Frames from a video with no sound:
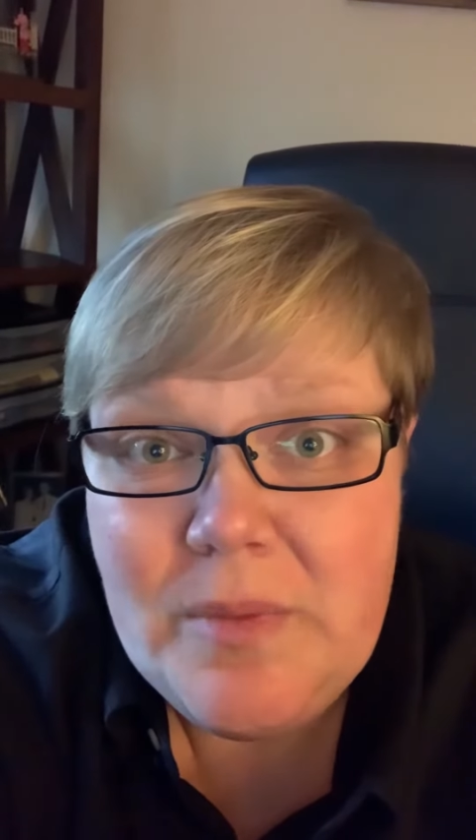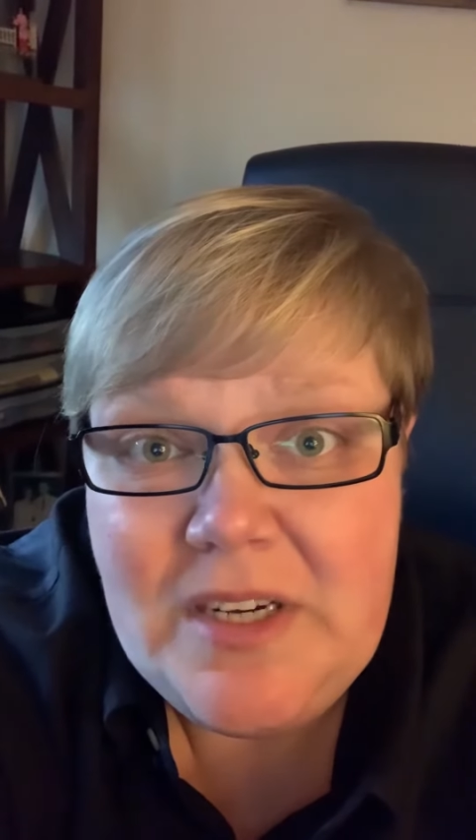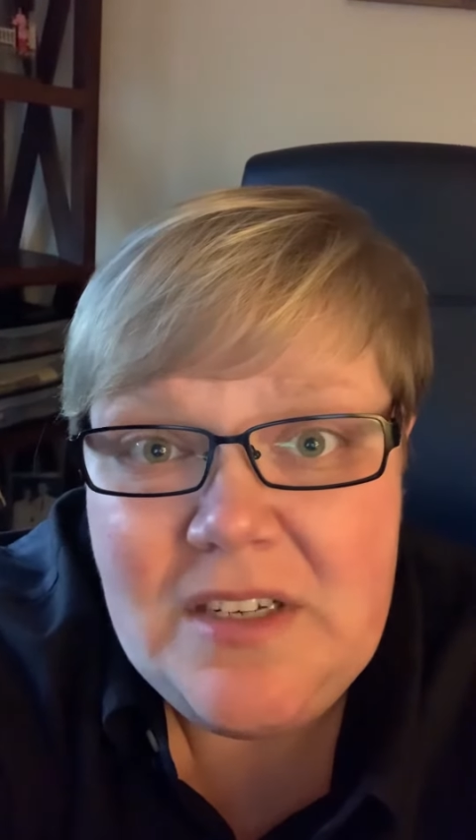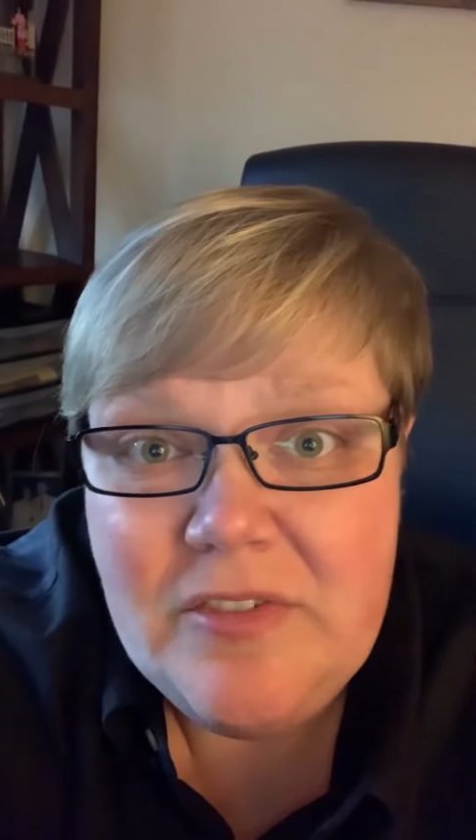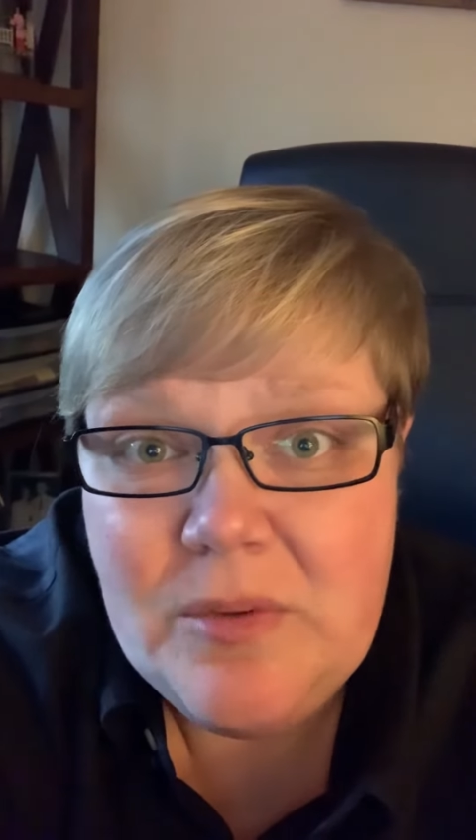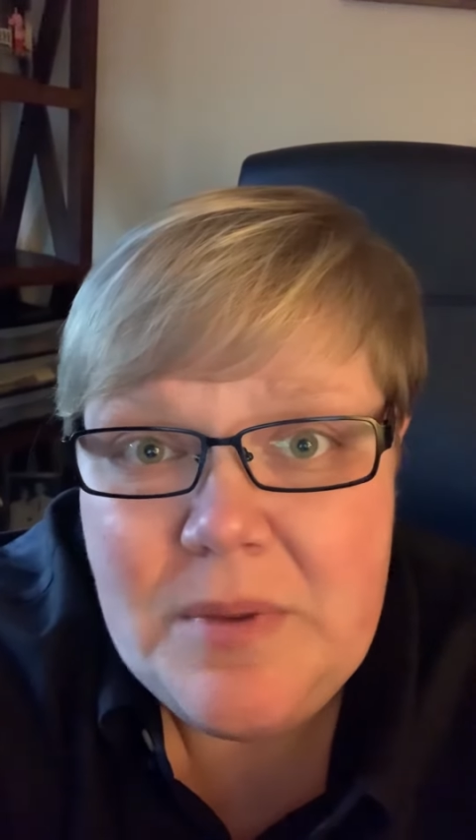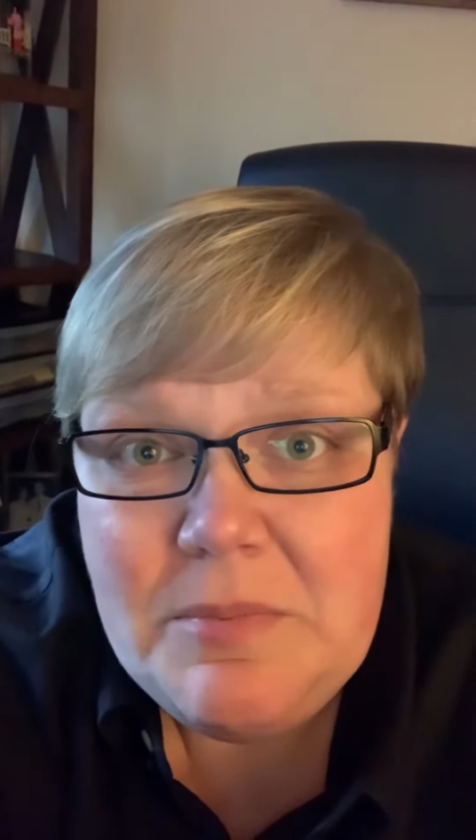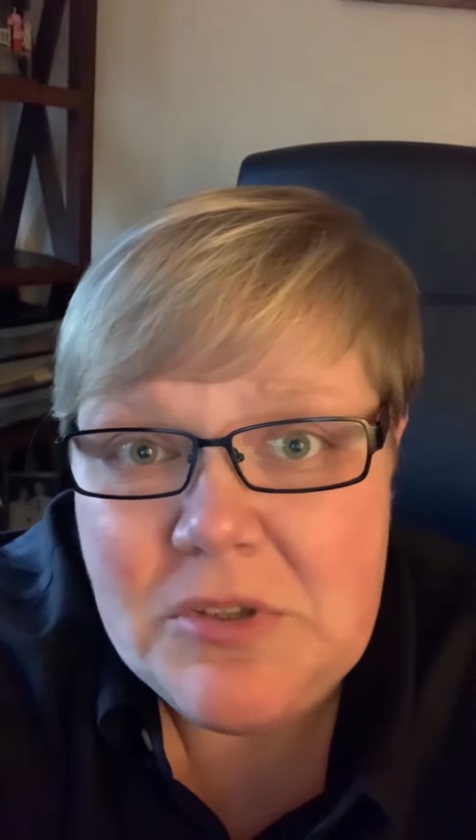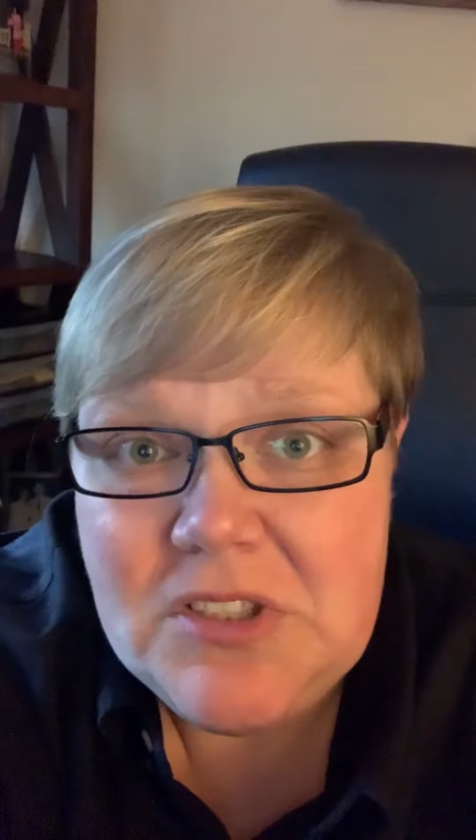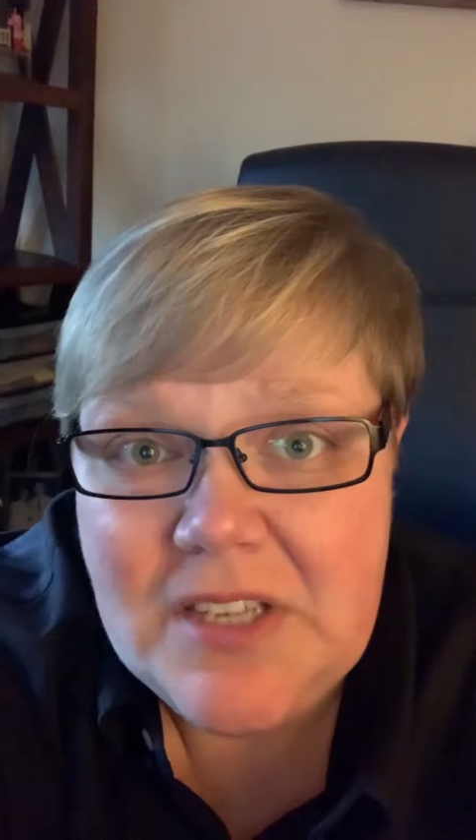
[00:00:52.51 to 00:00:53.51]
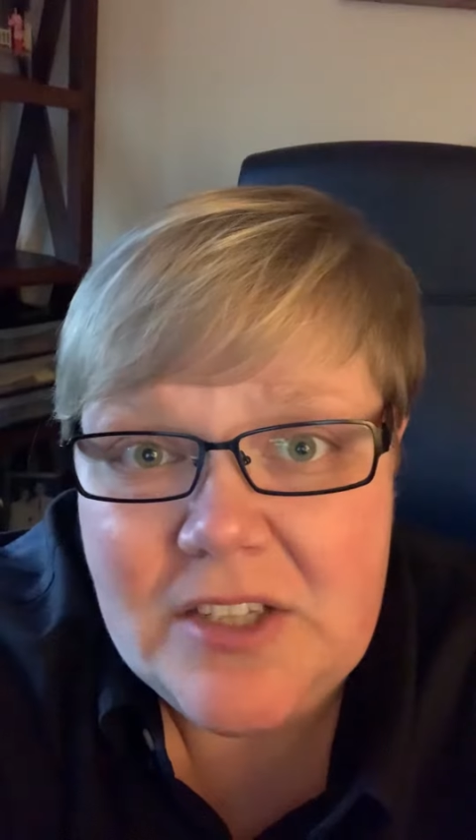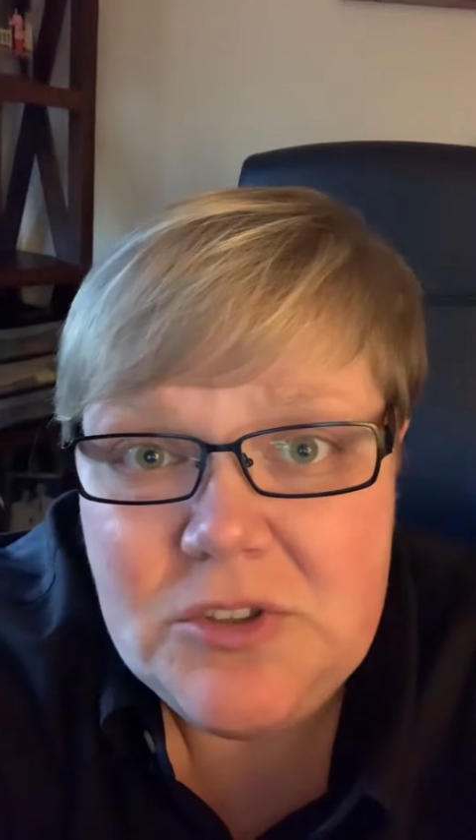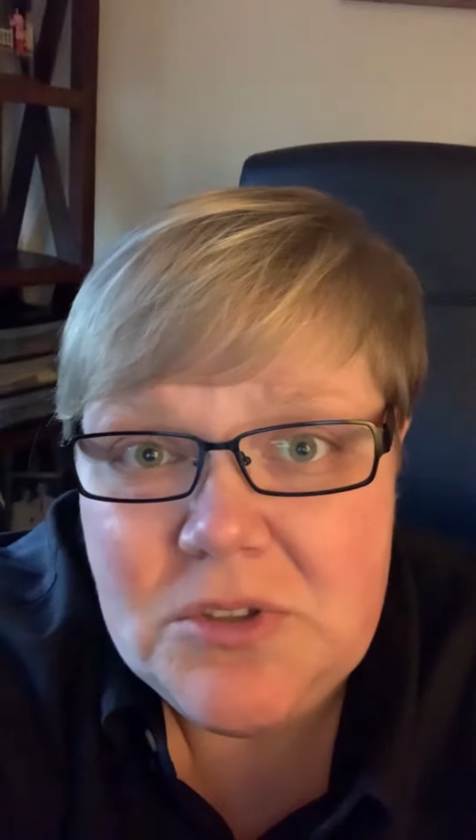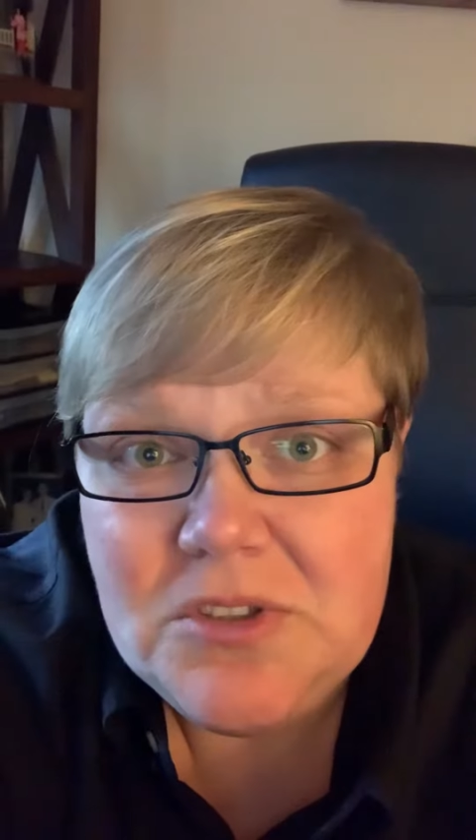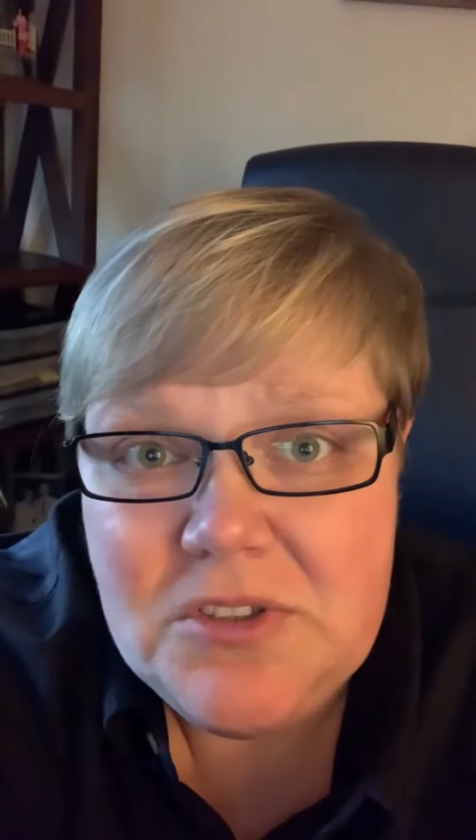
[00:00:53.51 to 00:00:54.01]
many different people's
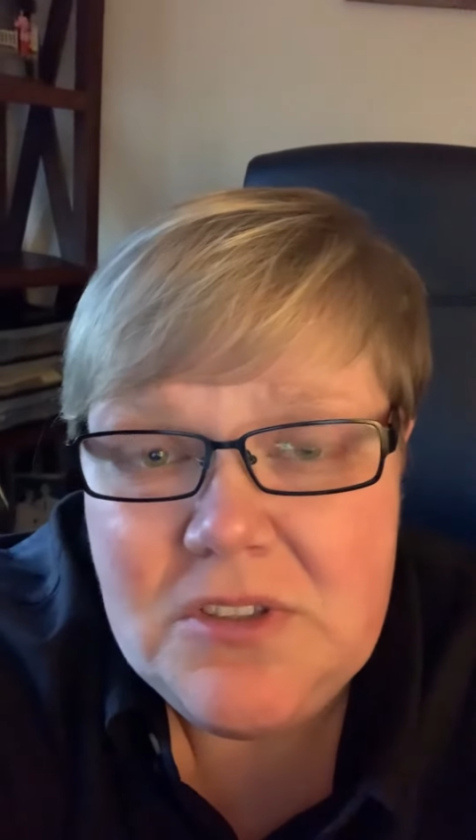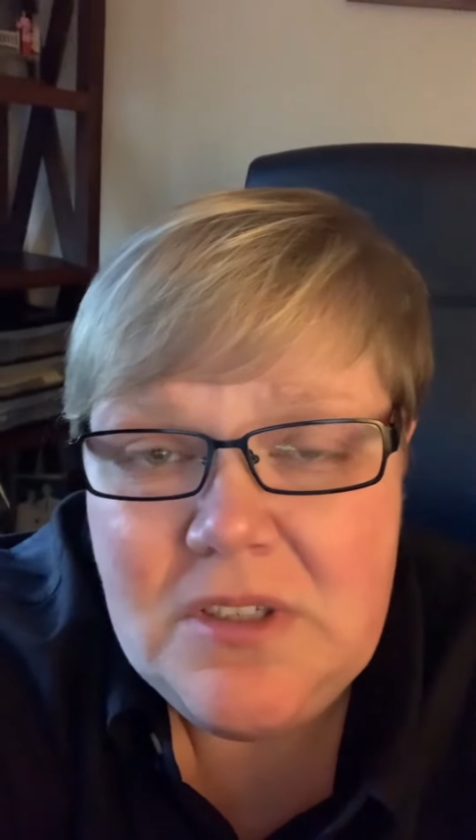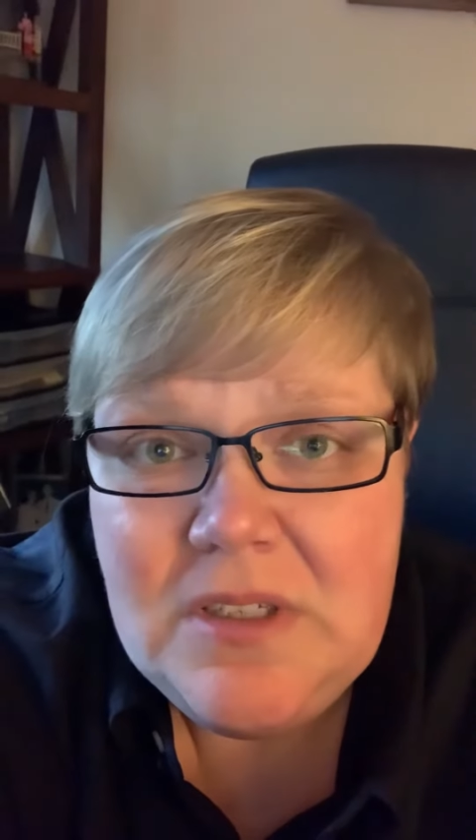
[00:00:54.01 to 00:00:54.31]
schedules.